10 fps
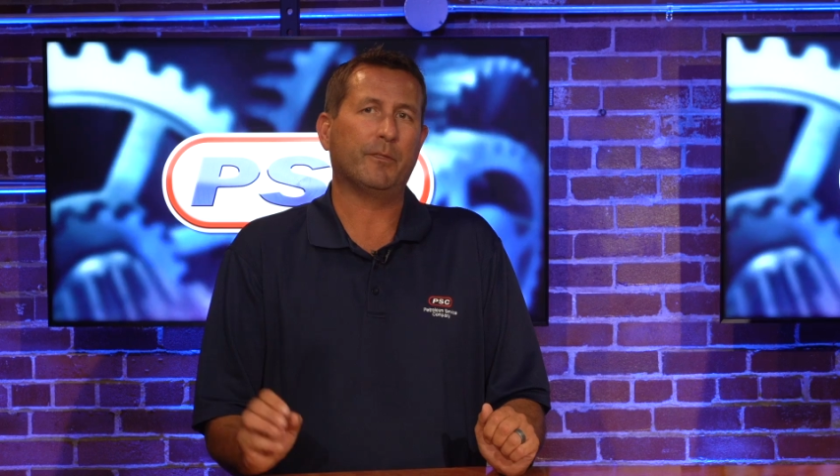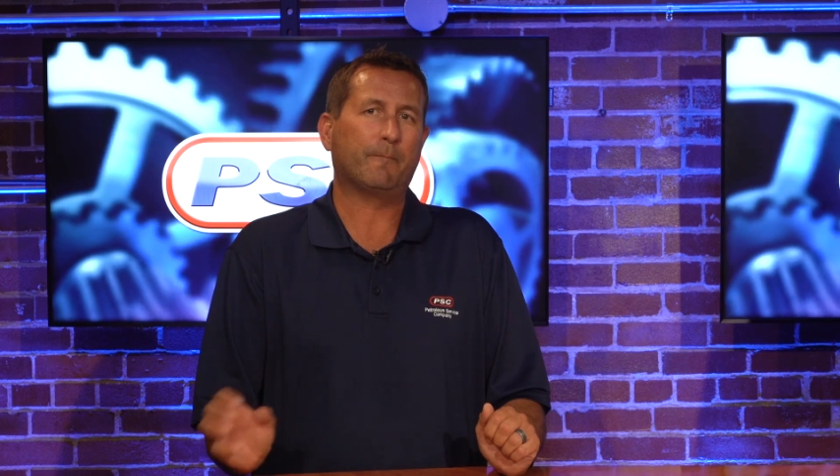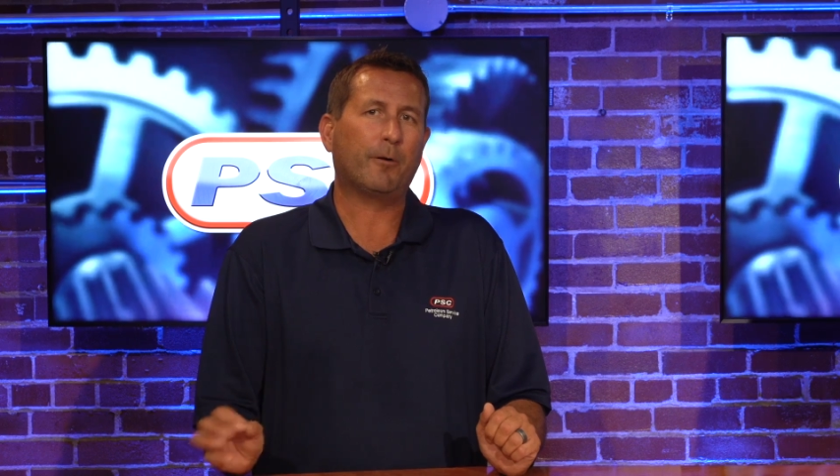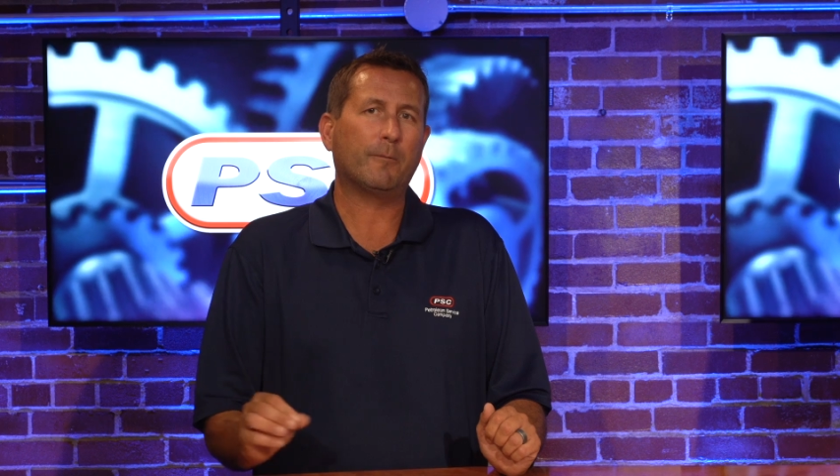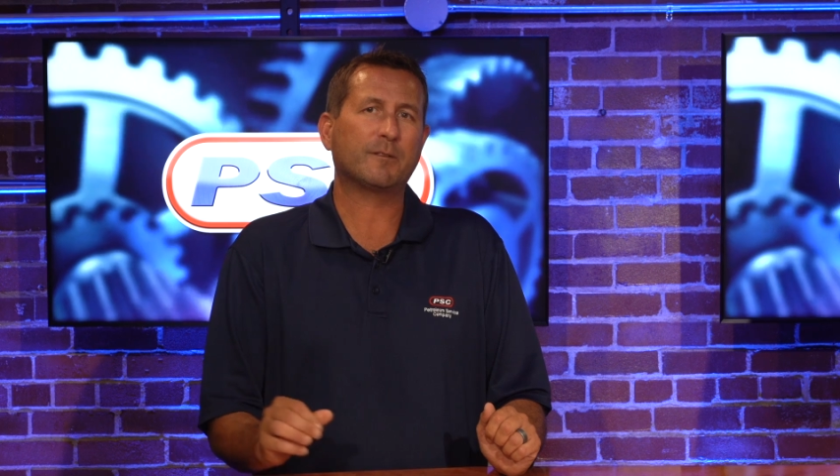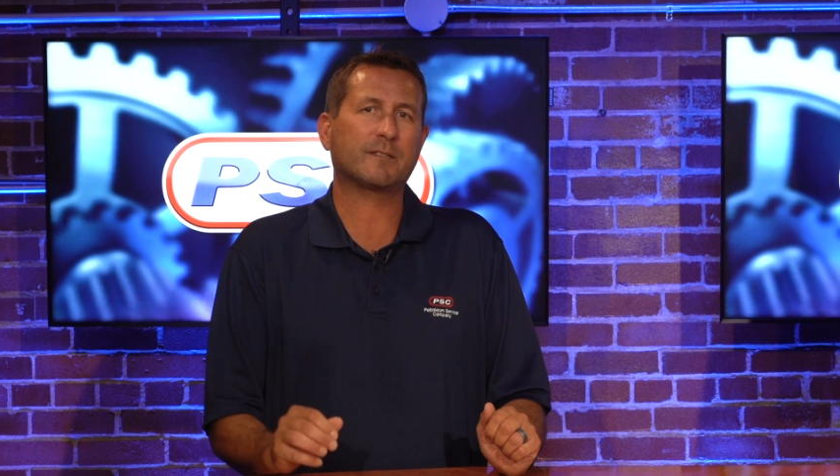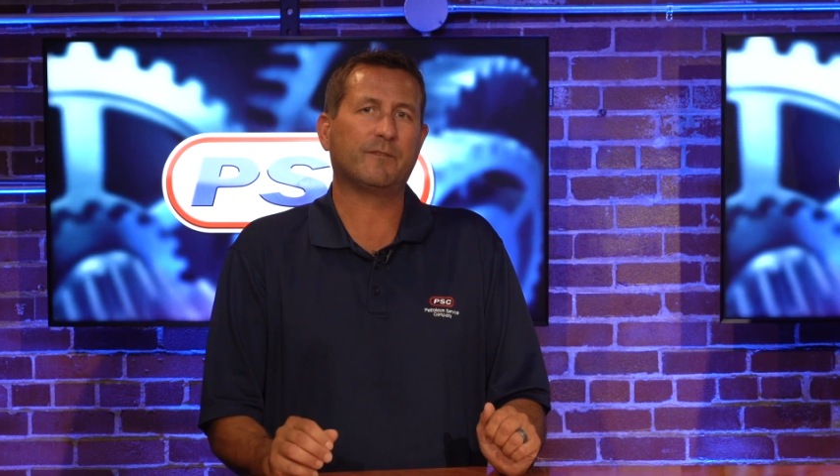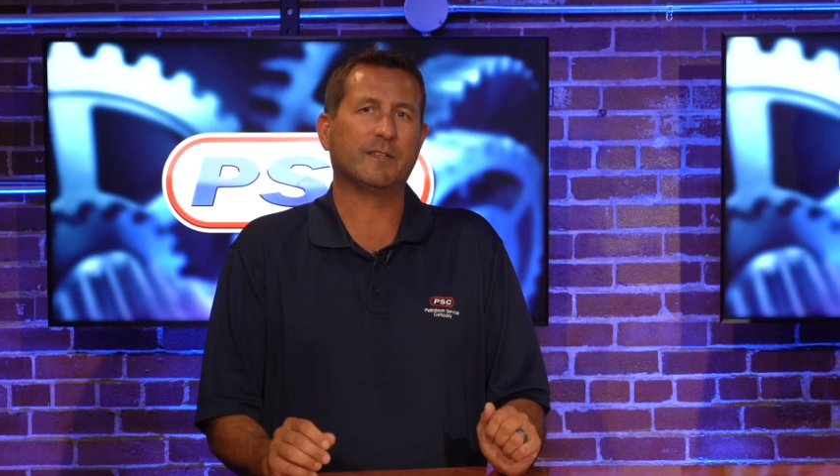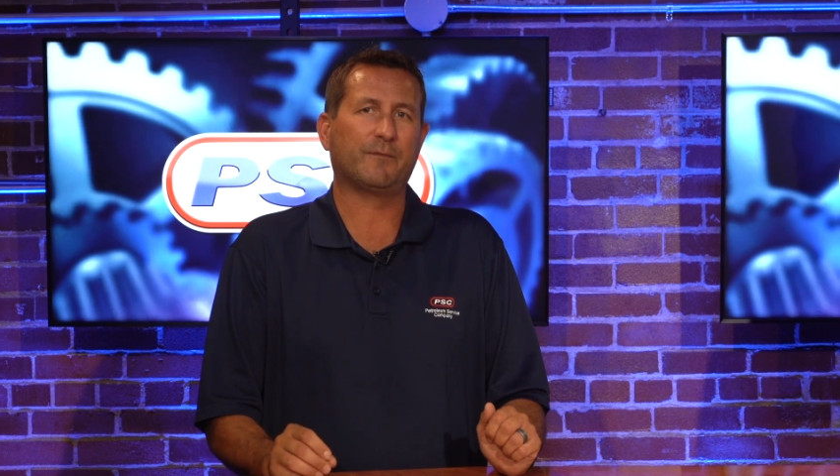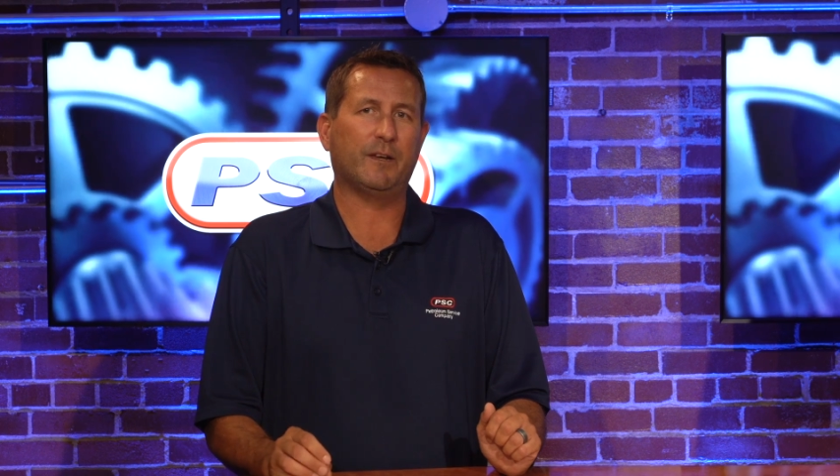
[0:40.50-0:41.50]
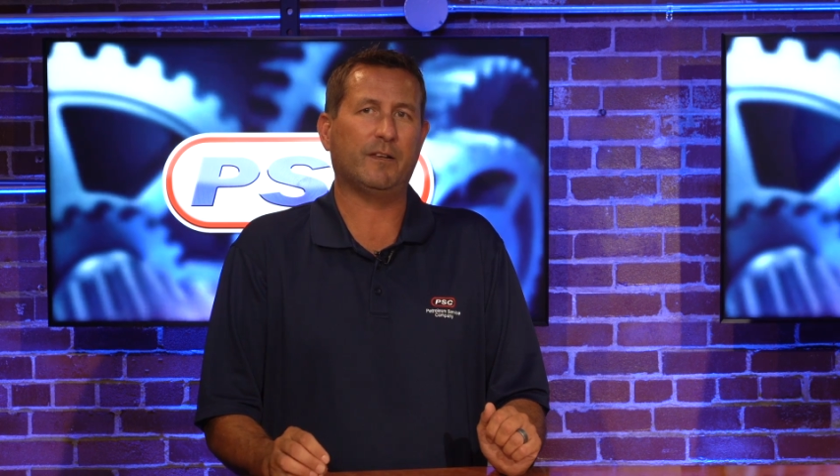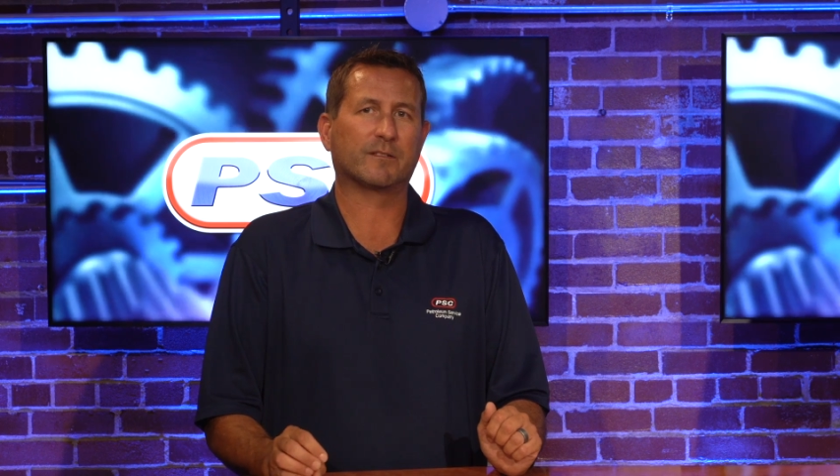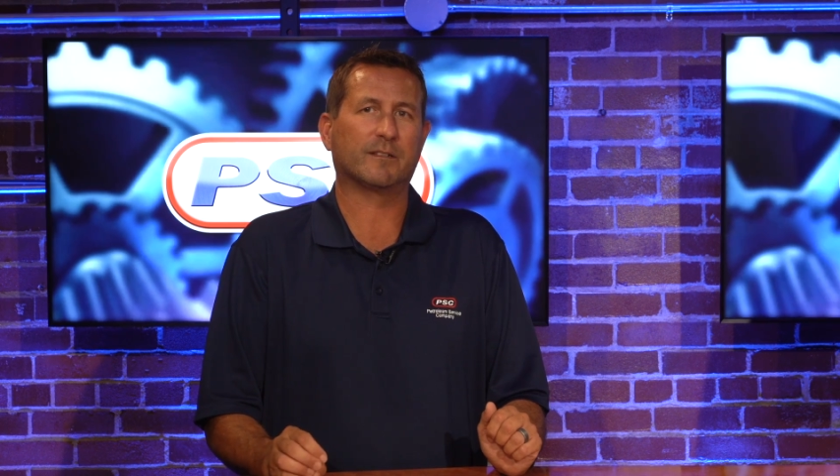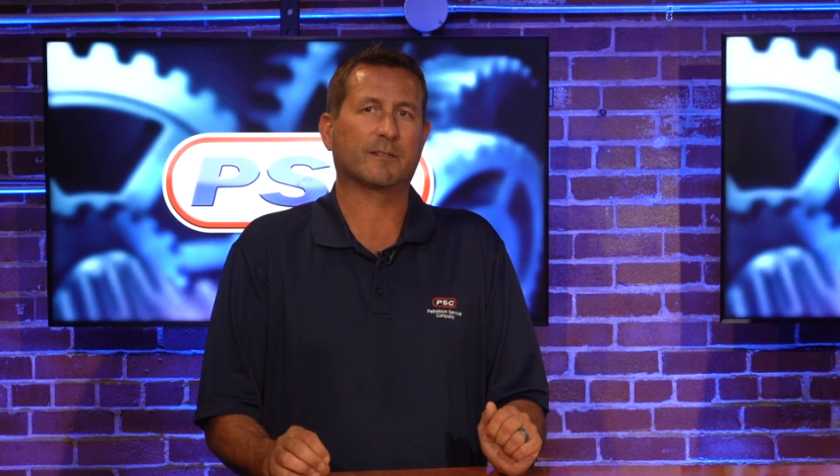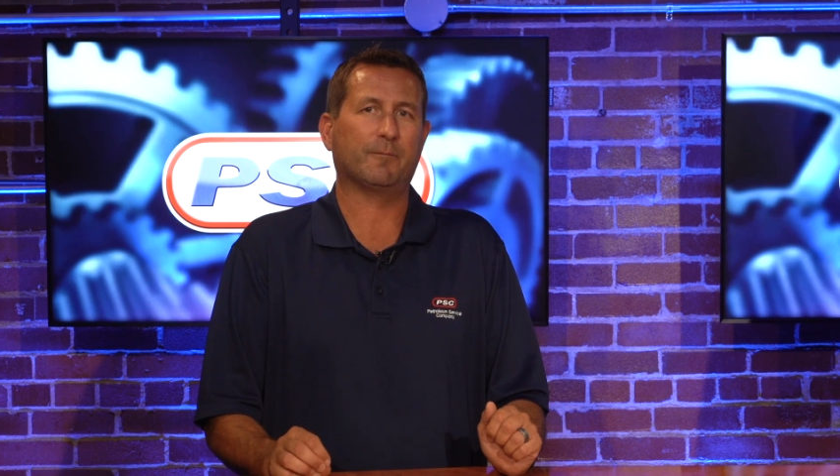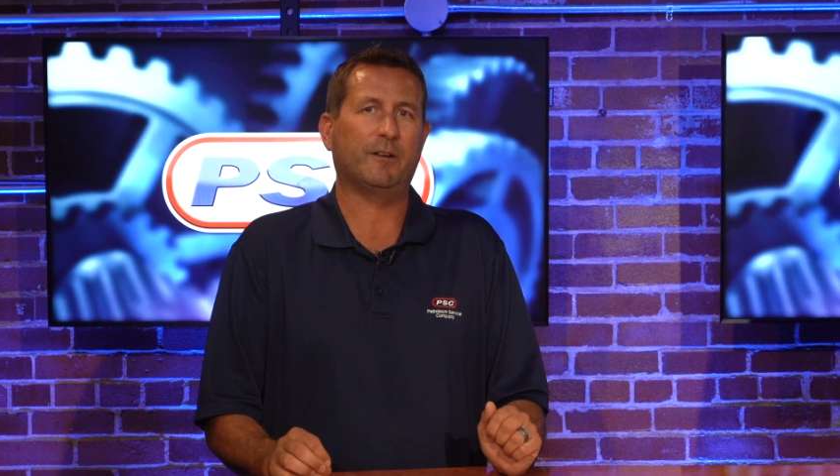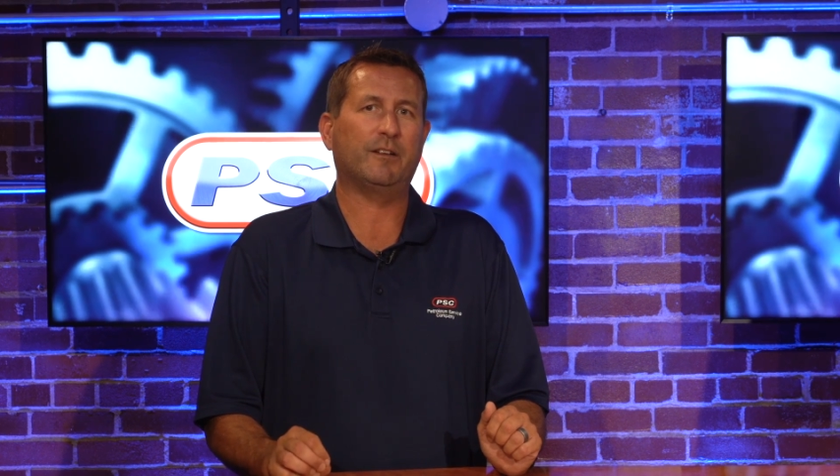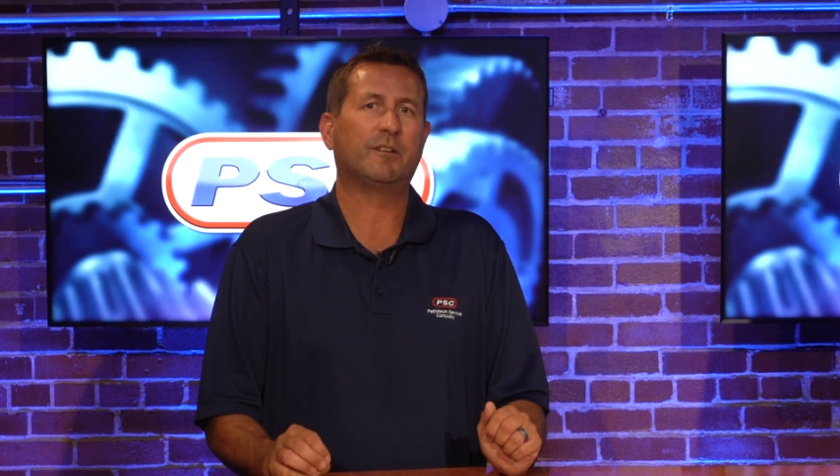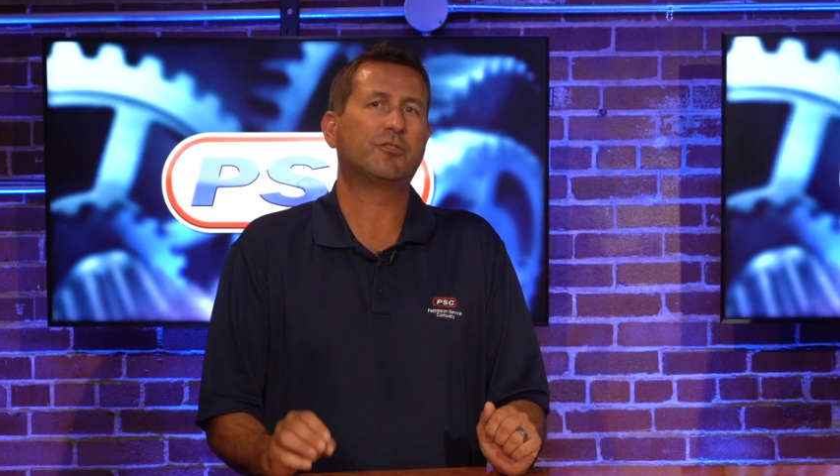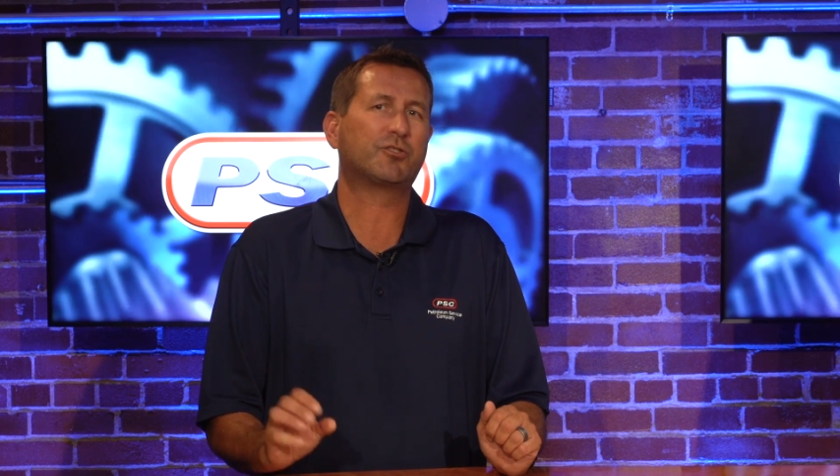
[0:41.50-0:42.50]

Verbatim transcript: But the purpose of this video is to explain,